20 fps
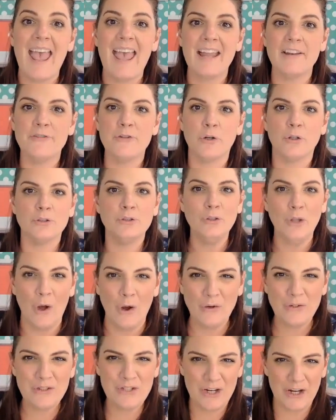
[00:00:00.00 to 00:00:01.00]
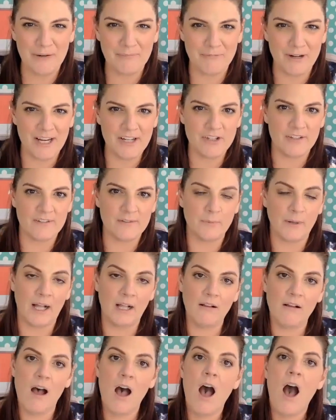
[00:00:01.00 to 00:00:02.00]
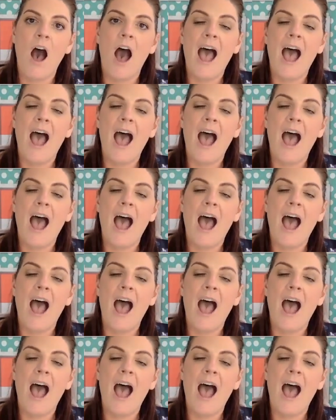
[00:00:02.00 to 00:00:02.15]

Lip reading: and your long-term reach as well,